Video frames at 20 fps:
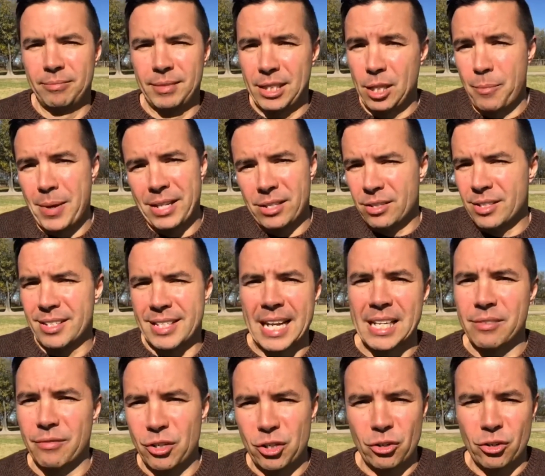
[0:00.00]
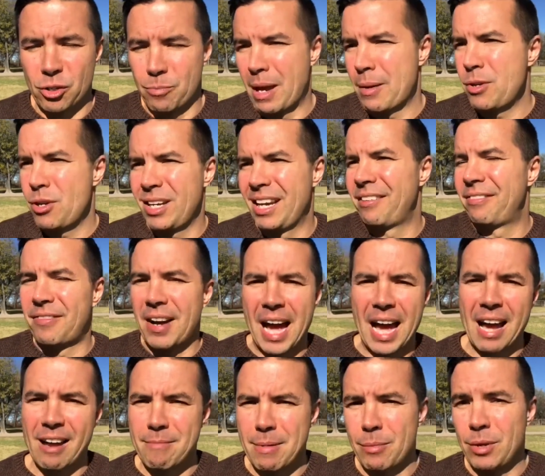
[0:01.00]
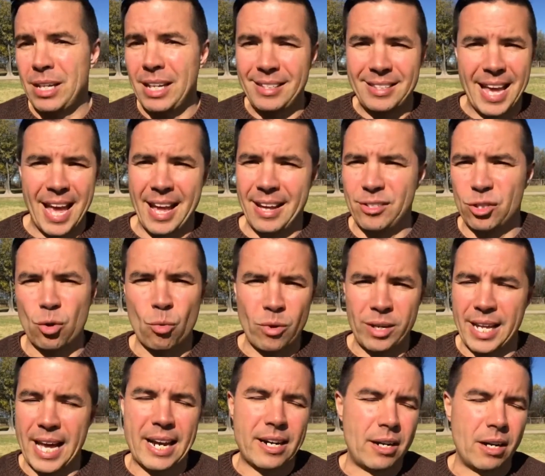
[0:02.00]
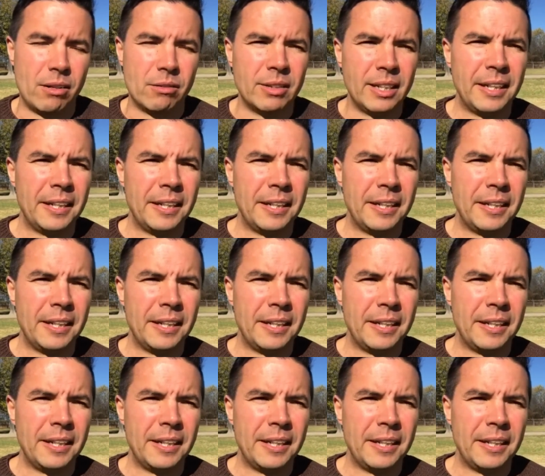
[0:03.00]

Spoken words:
Depends on the size of your church. Maybe you need 5, maybe you need 10, 20, I don't know.